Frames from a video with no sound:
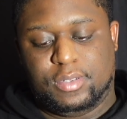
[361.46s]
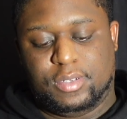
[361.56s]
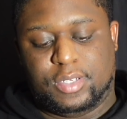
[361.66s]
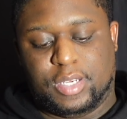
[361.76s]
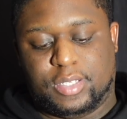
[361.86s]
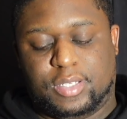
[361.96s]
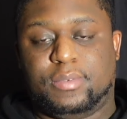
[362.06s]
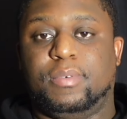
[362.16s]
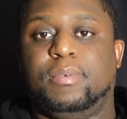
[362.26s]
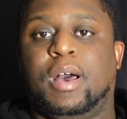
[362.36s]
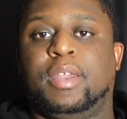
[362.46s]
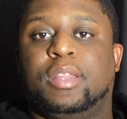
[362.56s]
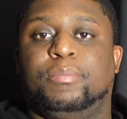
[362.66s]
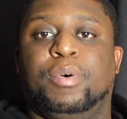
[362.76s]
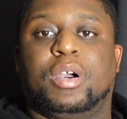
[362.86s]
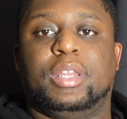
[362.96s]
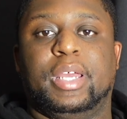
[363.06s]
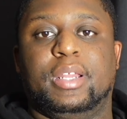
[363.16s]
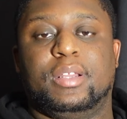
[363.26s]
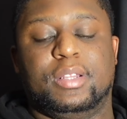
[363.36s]
Just another
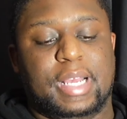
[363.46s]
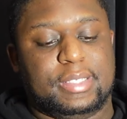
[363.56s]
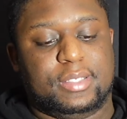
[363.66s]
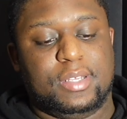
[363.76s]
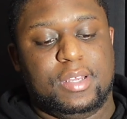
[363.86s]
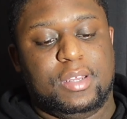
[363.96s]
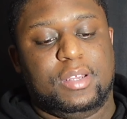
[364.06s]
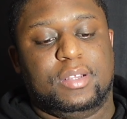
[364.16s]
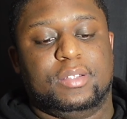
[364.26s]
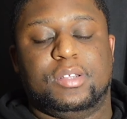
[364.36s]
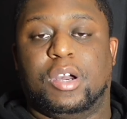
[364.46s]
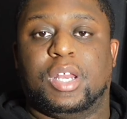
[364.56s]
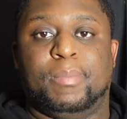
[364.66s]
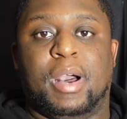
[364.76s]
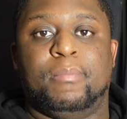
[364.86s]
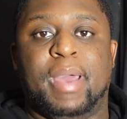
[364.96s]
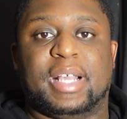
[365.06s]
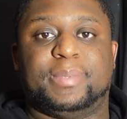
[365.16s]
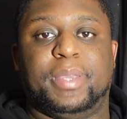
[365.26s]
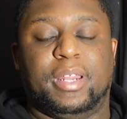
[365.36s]
booklet that's talking about
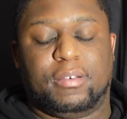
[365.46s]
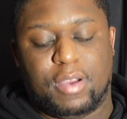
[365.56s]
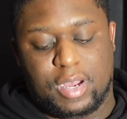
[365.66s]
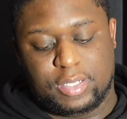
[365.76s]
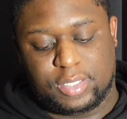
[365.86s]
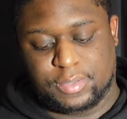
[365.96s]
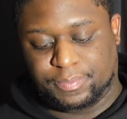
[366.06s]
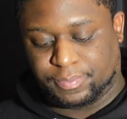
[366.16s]
maXpeedingRODS.